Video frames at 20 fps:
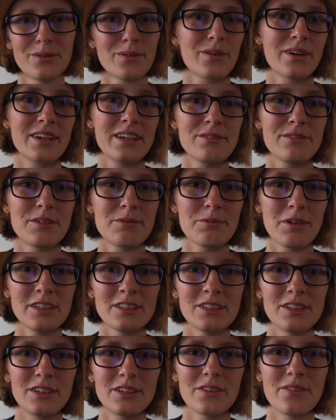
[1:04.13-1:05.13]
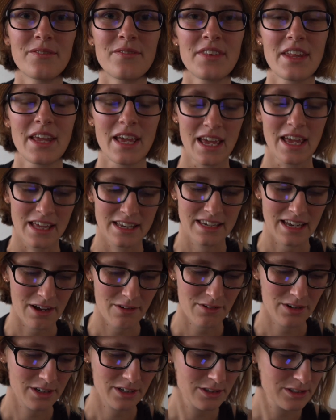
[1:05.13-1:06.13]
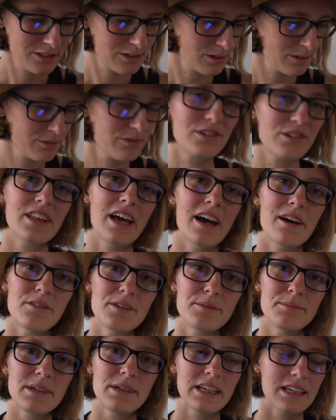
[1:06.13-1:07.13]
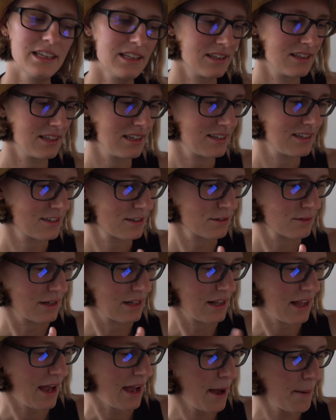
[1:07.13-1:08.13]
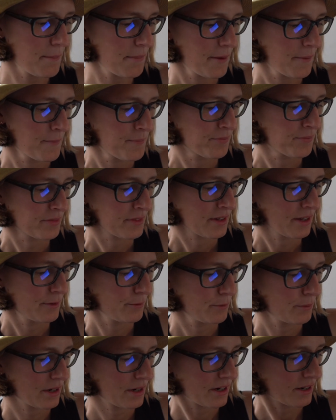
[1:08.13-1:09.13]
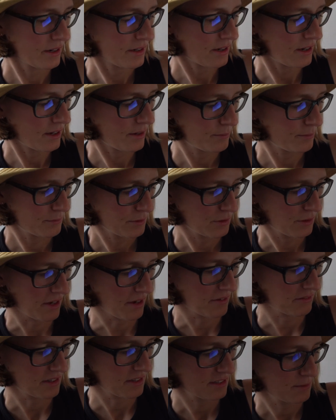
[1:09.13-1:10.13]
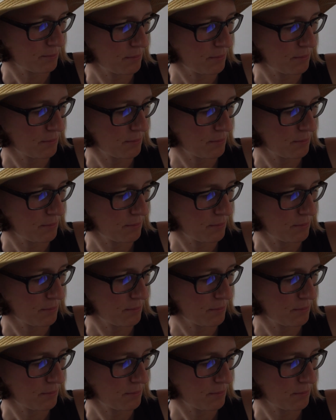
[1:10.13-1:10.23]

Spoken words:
or even want to do. Now, a good tool for that would be the Interrail app, where you have this